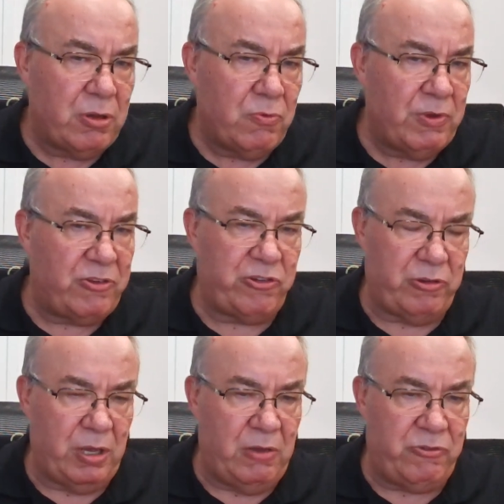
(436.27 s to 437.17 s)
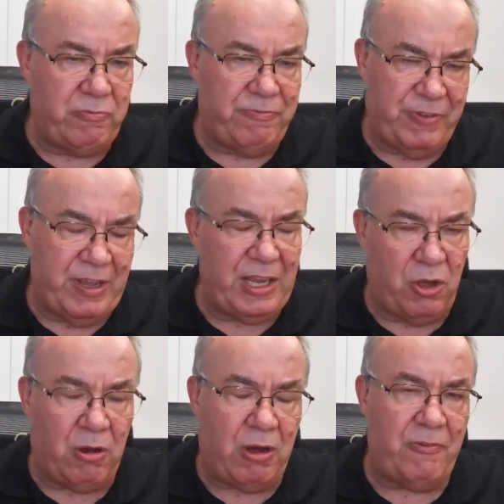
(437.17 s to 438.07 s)
which is fairly
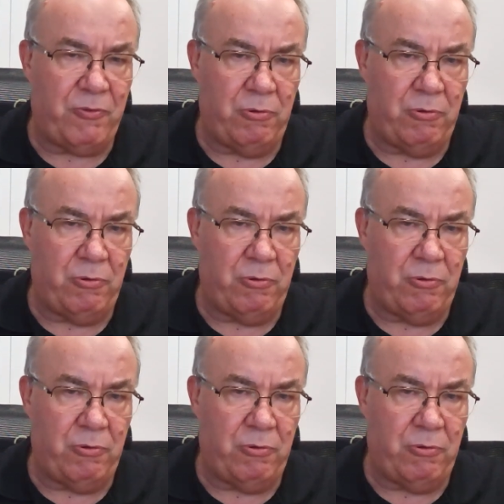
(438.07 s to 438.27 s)
high